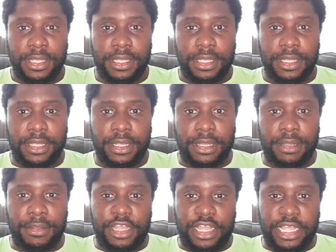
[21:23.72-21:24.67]

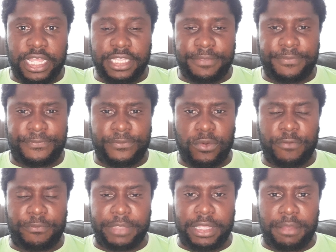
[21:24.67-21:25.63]
I had a thought of
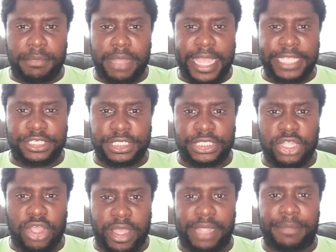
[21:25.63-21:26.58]
mine to
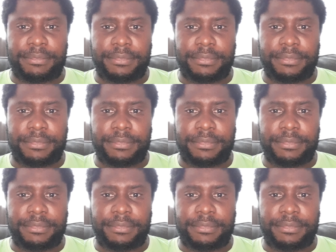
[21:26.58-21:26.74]
start him.